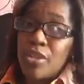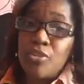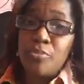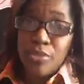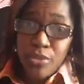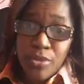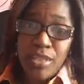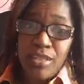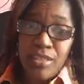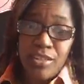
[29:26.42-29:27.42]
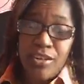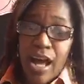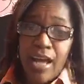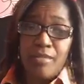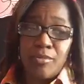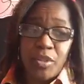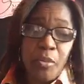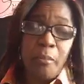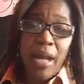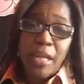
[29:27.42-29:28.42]
producing, you know, items. We do
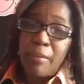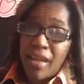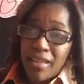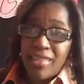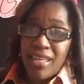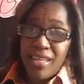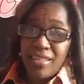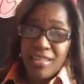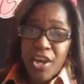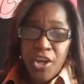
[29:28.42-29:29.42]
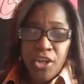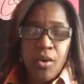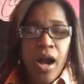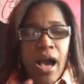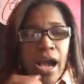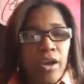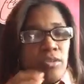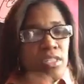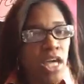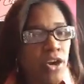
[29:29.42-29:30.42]
money-making things. You know, I
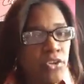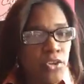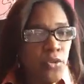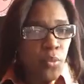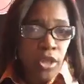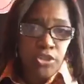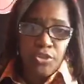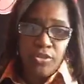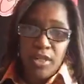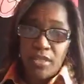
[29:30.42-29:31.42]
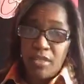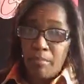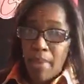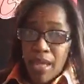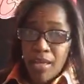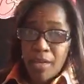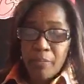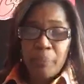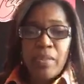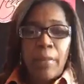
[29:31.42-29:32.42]
don't tell you what you need to make,
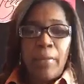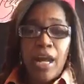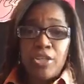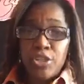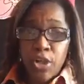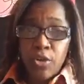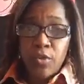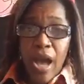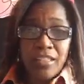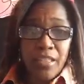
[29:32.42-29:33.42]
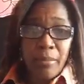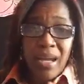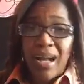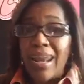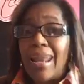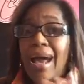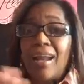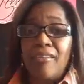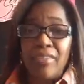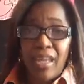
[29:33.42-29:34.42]
but I show you how to make a lot
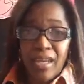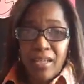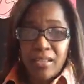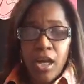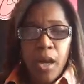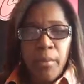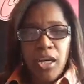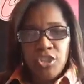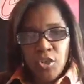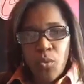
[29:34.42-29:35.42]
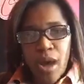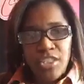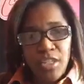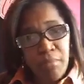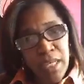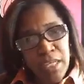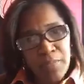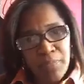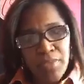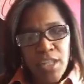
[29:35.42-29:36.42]
of things because you're watching me.
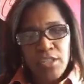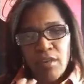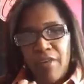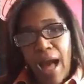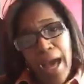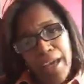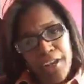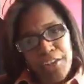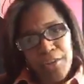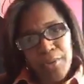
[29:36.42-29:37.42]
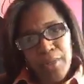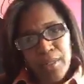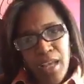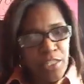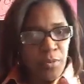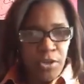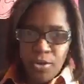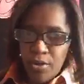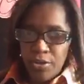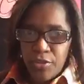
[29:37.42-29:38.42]
So if I can do it, guess what? You
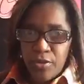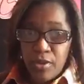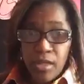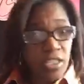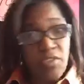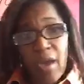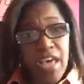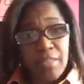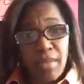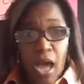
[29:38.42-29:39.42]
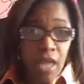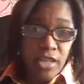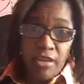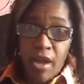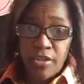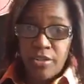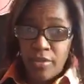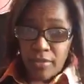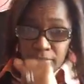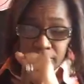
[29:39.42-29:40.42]
can do it. Because if you ask me, I'll tell you how to do
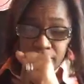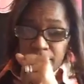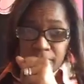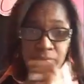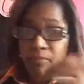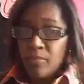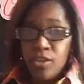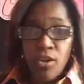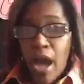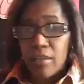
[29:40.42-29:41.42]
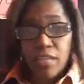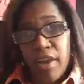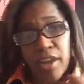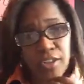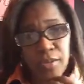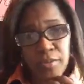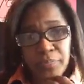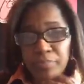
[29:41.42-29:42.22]
it. I'll tell you how to do it.